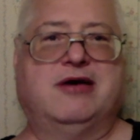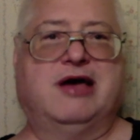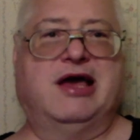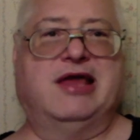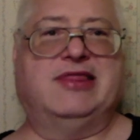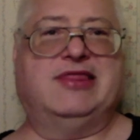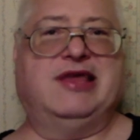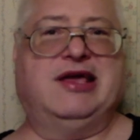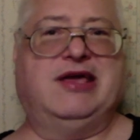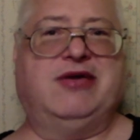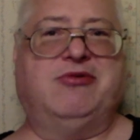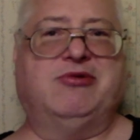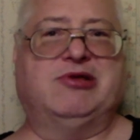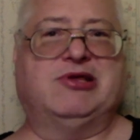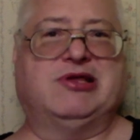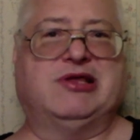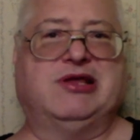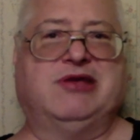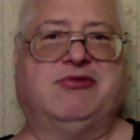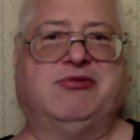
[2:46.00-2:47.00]
I think it
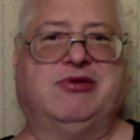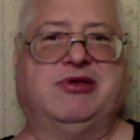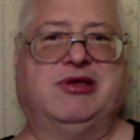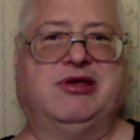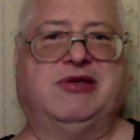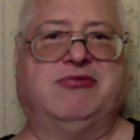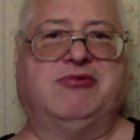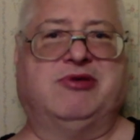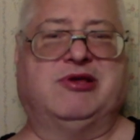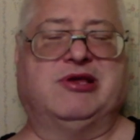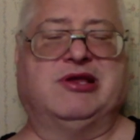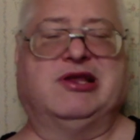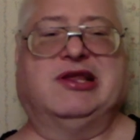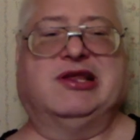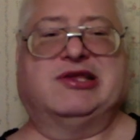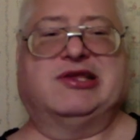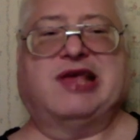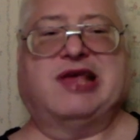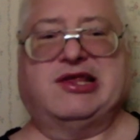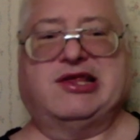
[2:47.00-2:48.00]
was it was it was a
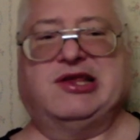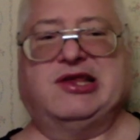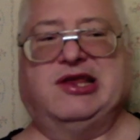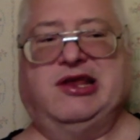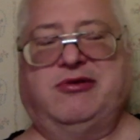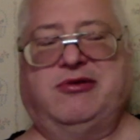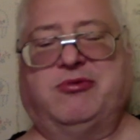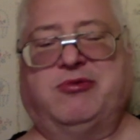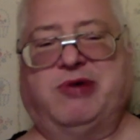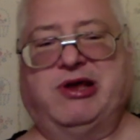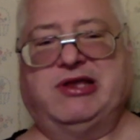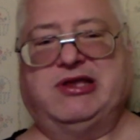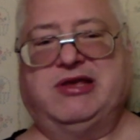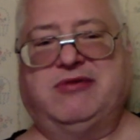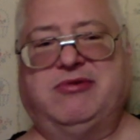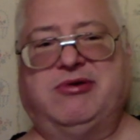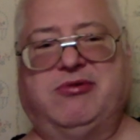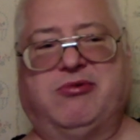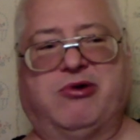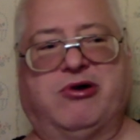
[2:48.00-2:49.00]
necessity of the way
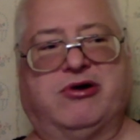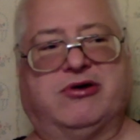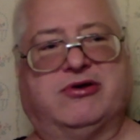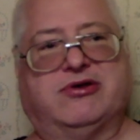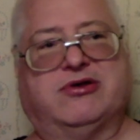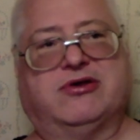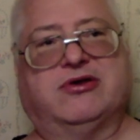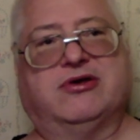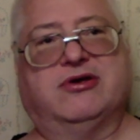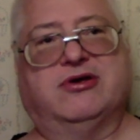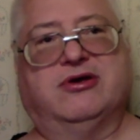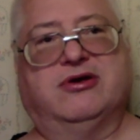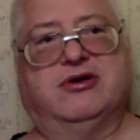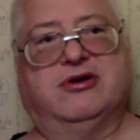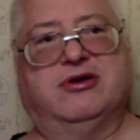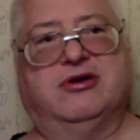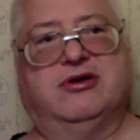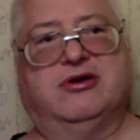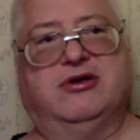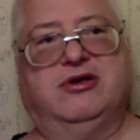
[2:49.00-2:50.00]
TV works.
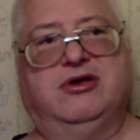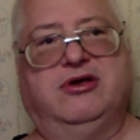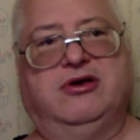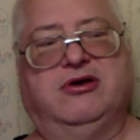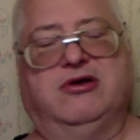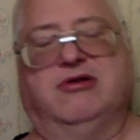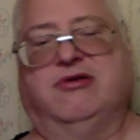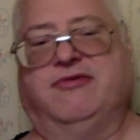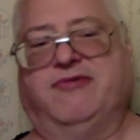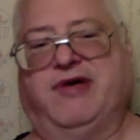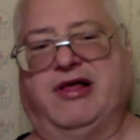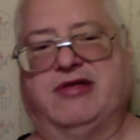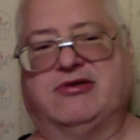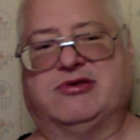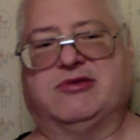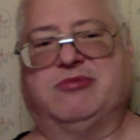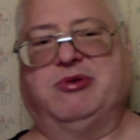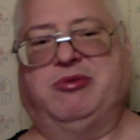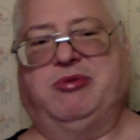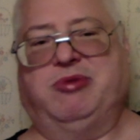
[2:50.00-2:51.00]
You can only follow
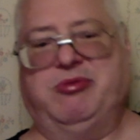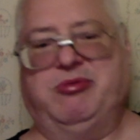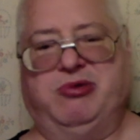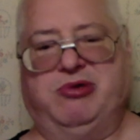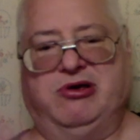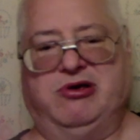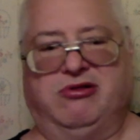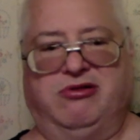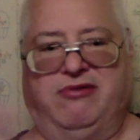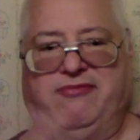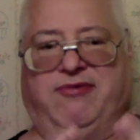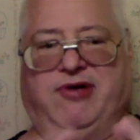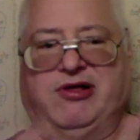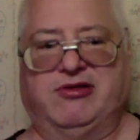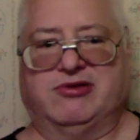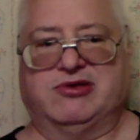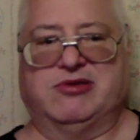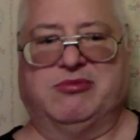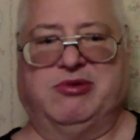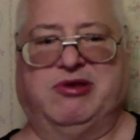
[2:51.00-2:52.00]
so many people, you can only
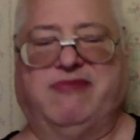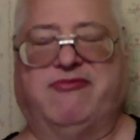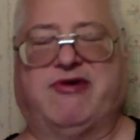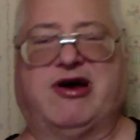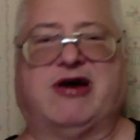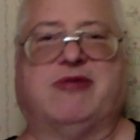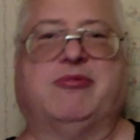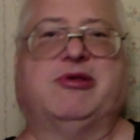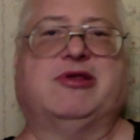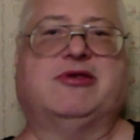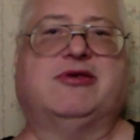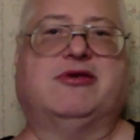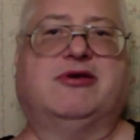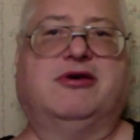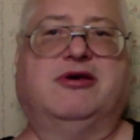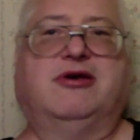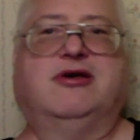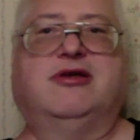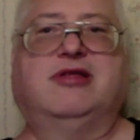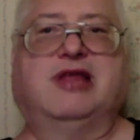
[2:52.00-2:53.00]
follow so many environments,
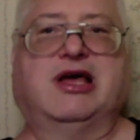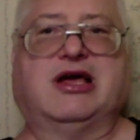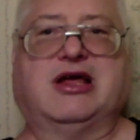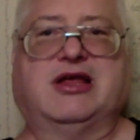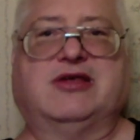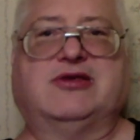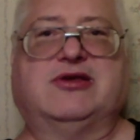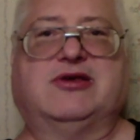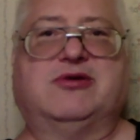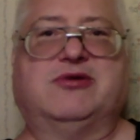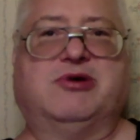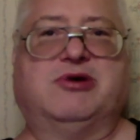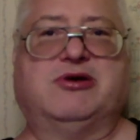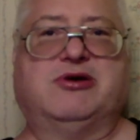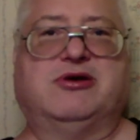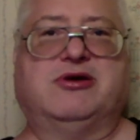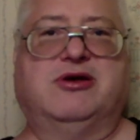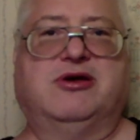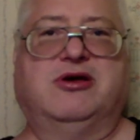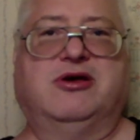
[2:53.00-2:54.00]
that kind of
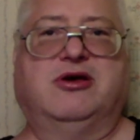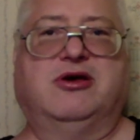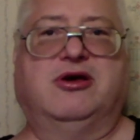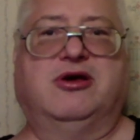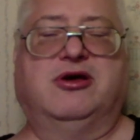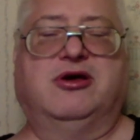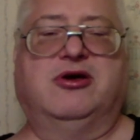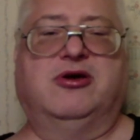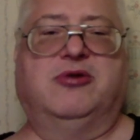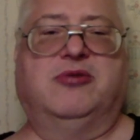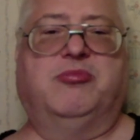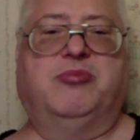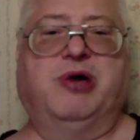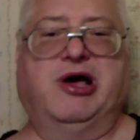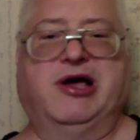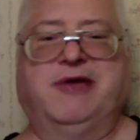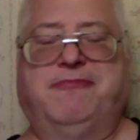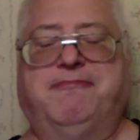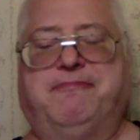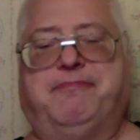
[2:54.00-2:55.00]
situation.
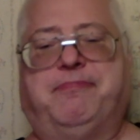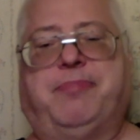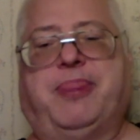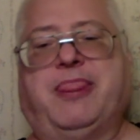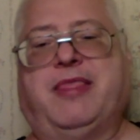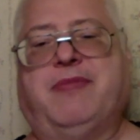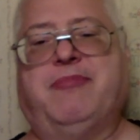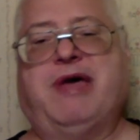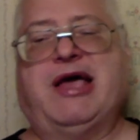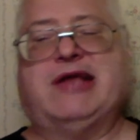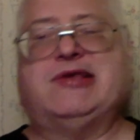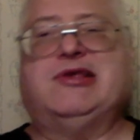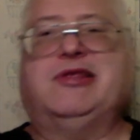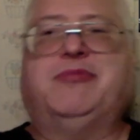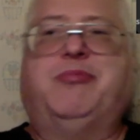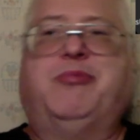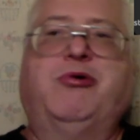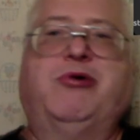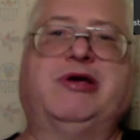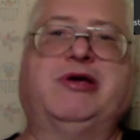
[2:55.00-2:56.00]
But back to
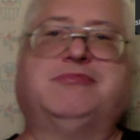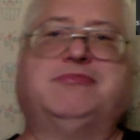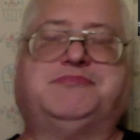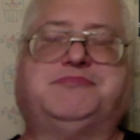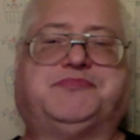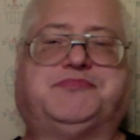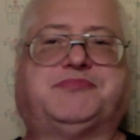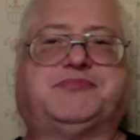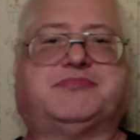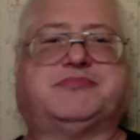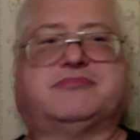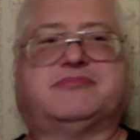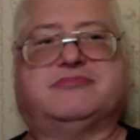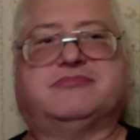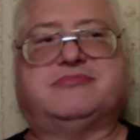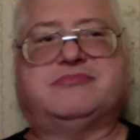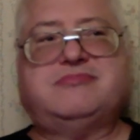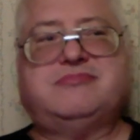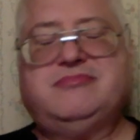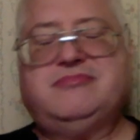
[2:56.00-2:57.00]
the point,
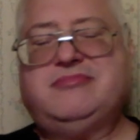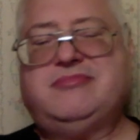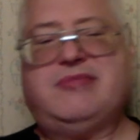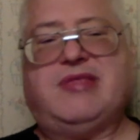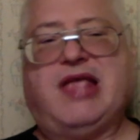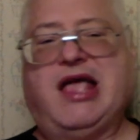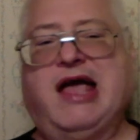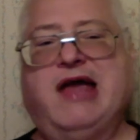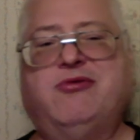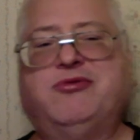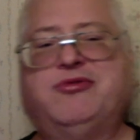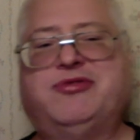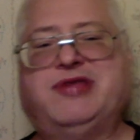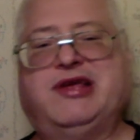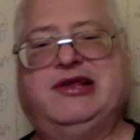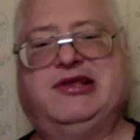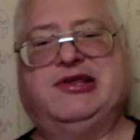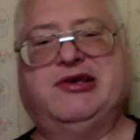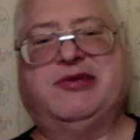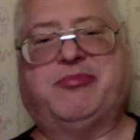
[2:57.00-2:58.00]
I don't
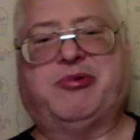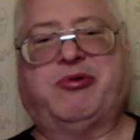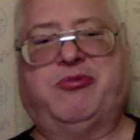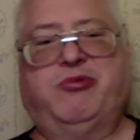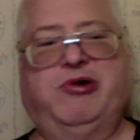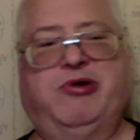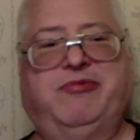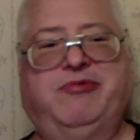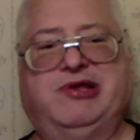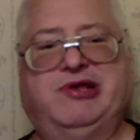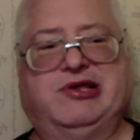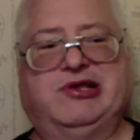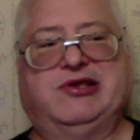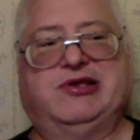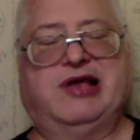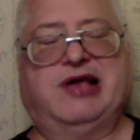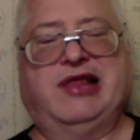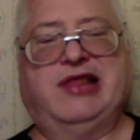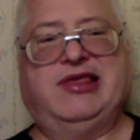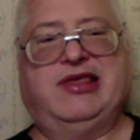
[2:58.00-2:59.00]
think Dipper would have
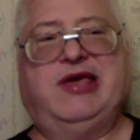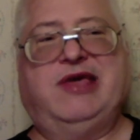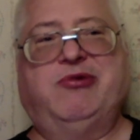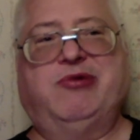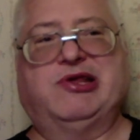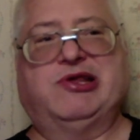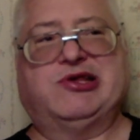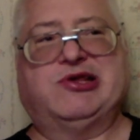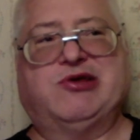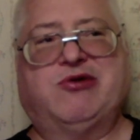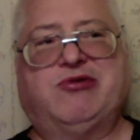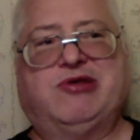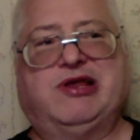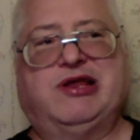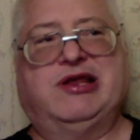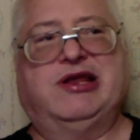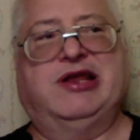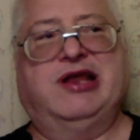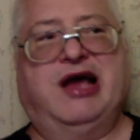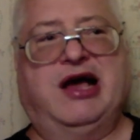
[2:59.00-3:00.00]
just, I think he would have soaked
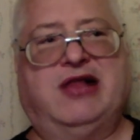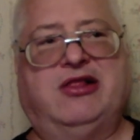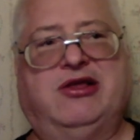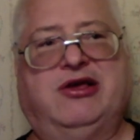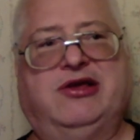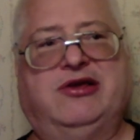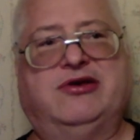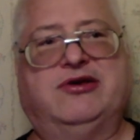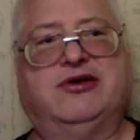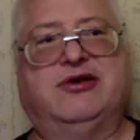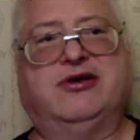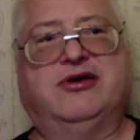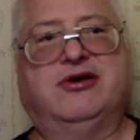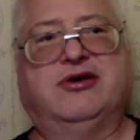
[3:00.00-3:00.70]
in the knowledge,